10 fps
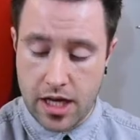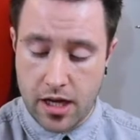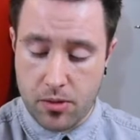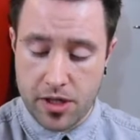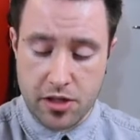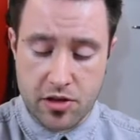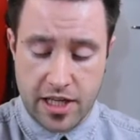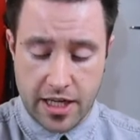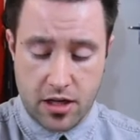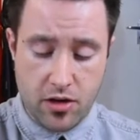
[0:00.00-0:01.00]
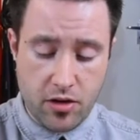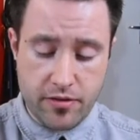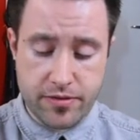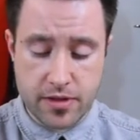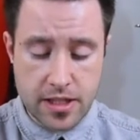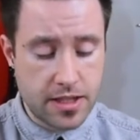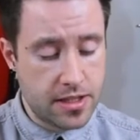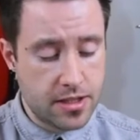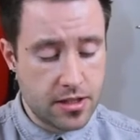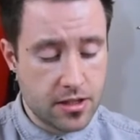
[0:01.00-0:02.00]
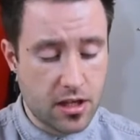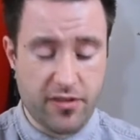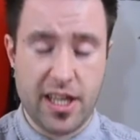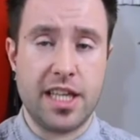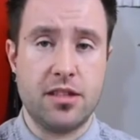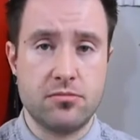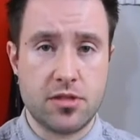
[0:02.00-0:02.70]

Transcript: uh, when you think of kind of any